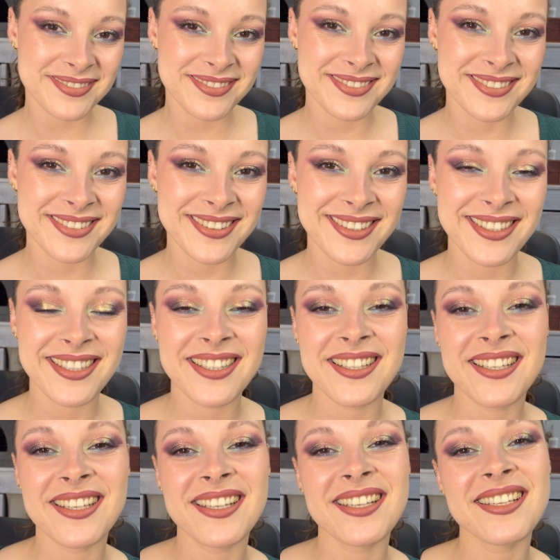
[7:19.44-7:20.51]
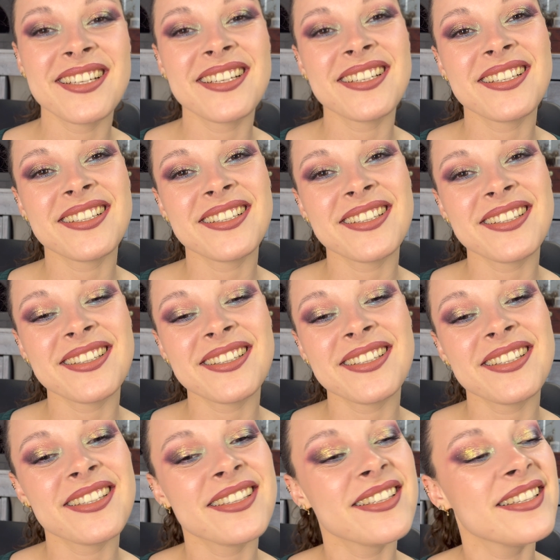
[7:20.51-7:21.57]
I think it's so beautiful.
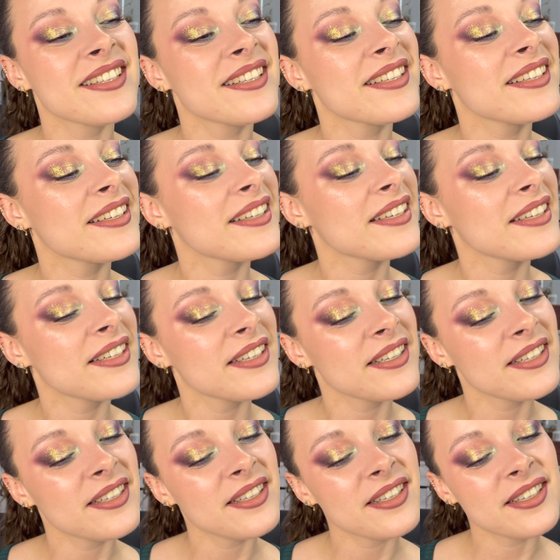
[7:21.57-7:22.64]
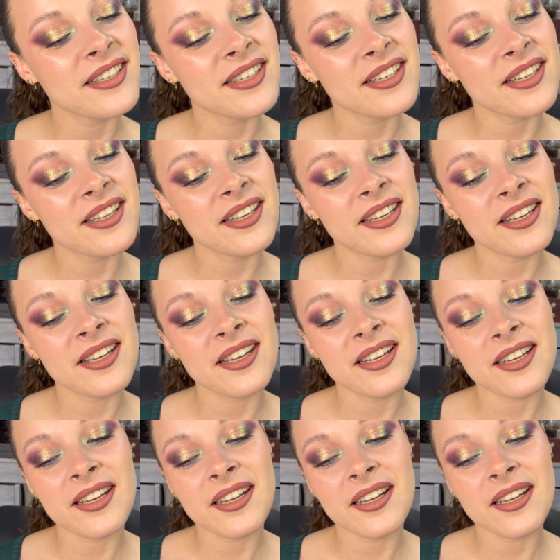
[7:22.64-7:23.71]
This shade really
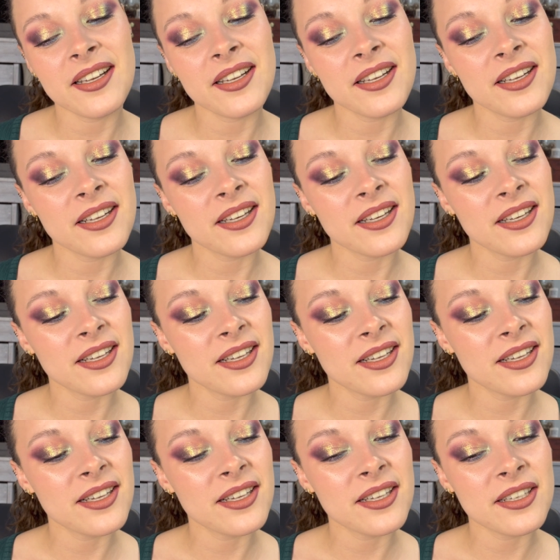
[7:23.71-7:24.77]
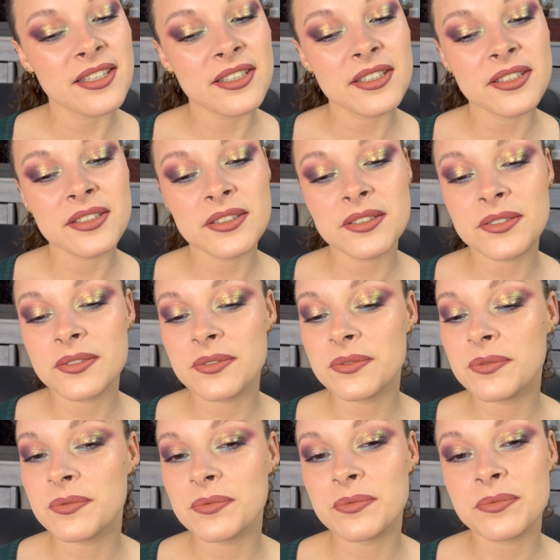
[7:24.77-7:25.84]
makes it so special, and
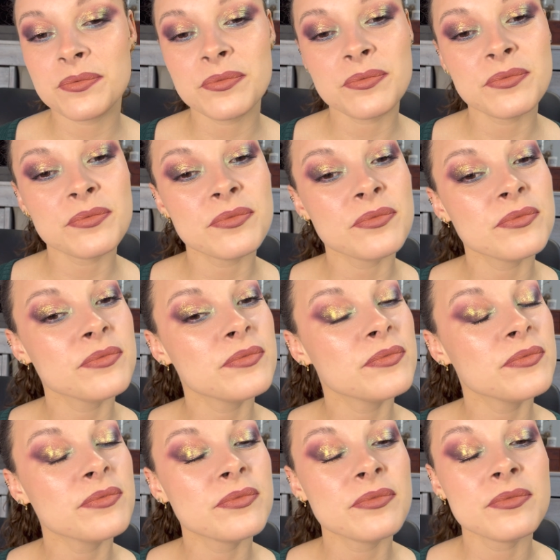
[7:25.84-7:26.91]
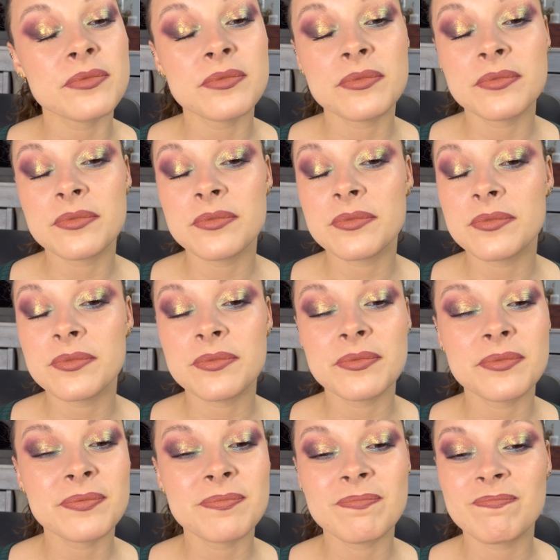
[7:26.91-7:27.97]
actually this palette as a whole
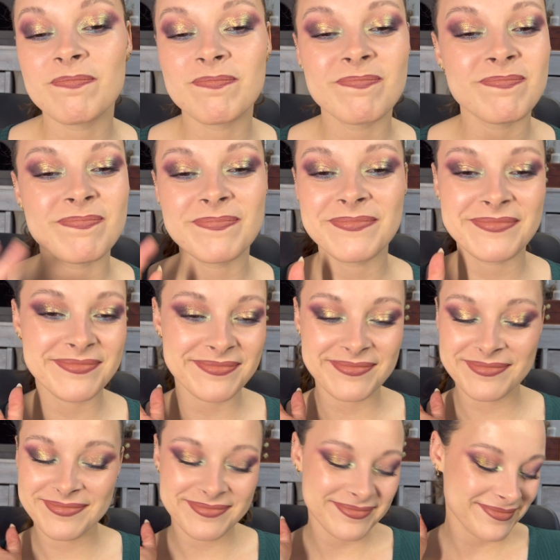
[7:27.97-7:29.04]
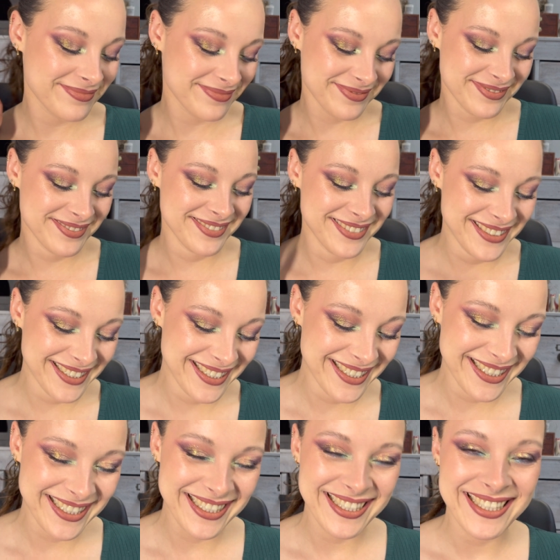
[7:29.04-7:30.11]
really has the
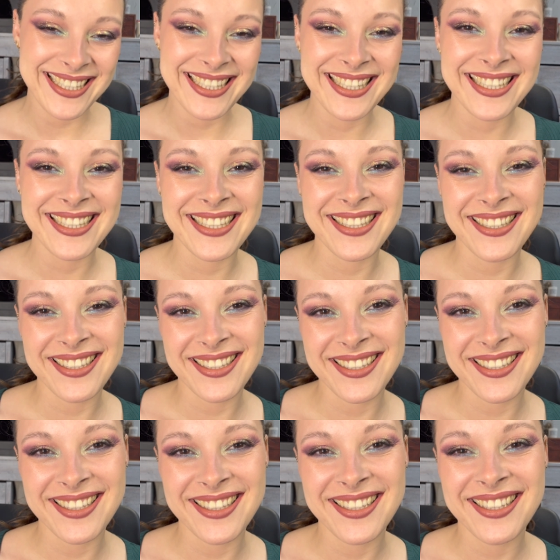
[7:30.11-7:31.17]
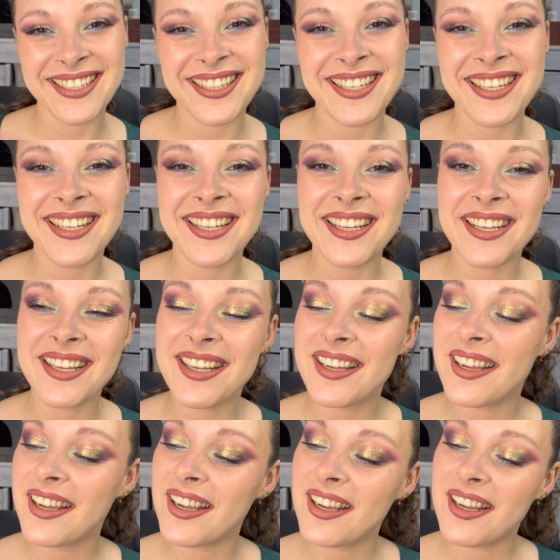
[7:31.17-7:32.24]
most beautiful
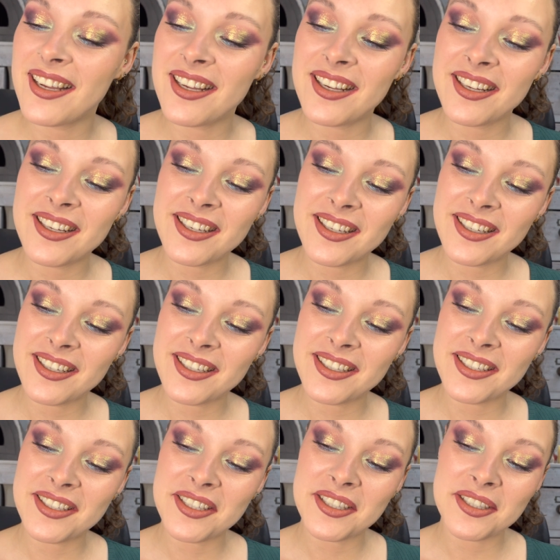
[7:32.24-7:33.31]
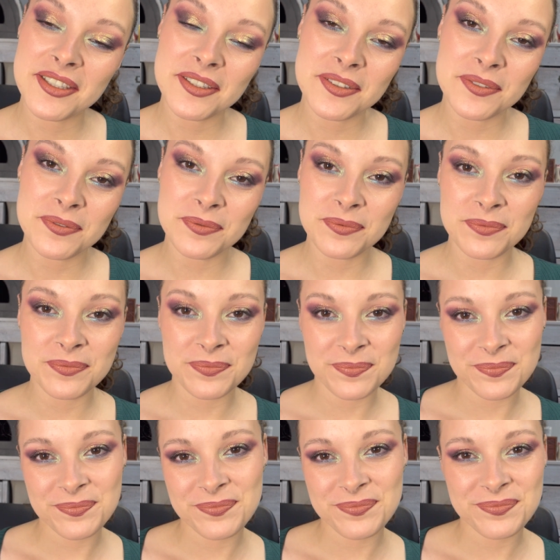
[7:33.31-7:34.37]
shimmers. It's so
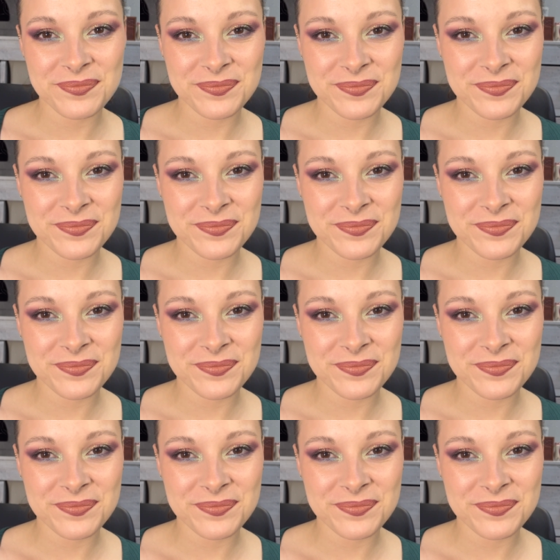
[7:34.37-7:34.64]
pretty.